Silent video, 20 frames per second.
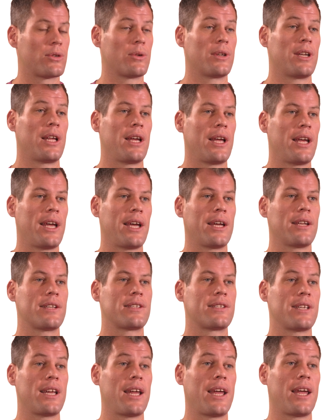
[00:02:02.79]
to
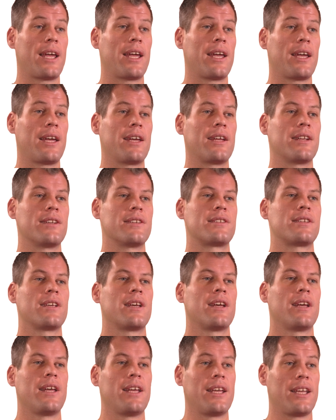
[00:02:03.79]
enhance
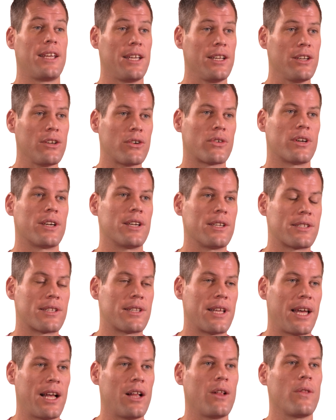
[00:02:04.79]
and increase
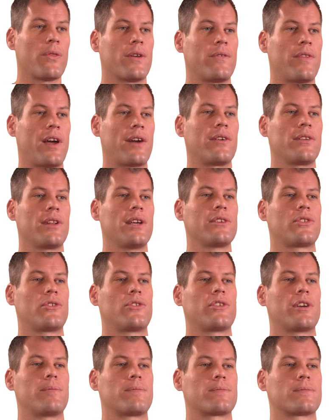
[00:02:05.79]
the health of that
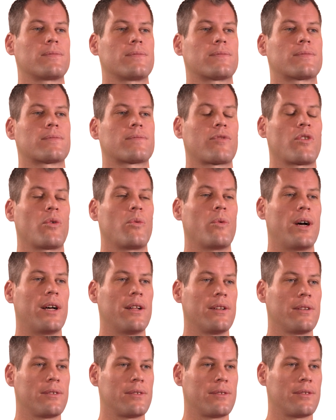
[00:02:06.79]
relationship?
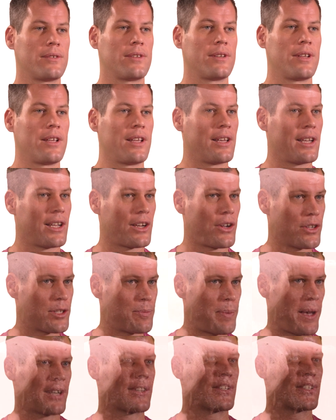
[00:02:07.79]
Well, it goes
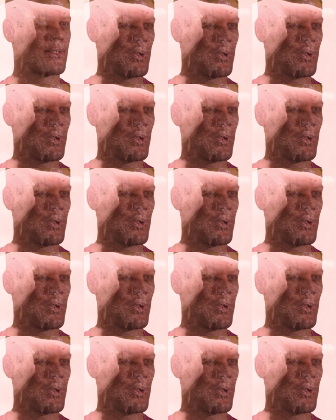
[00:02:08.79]
back to